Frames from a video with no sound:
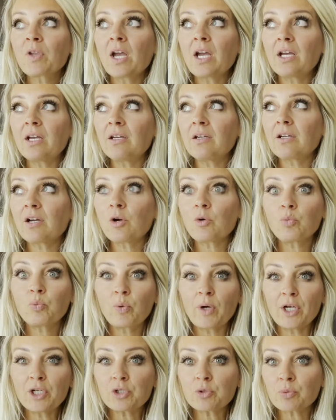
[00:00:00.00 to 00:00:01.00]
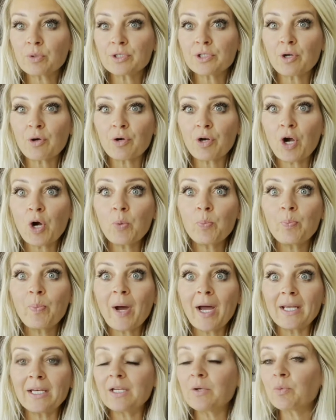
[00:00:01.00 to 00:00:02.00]
a rich risotto,
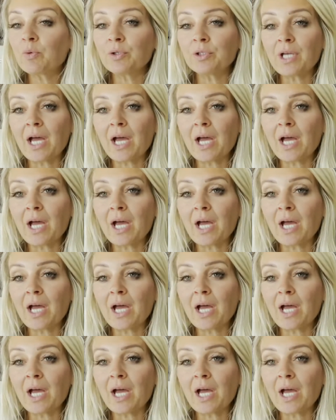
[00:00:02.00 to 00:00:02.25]
but it will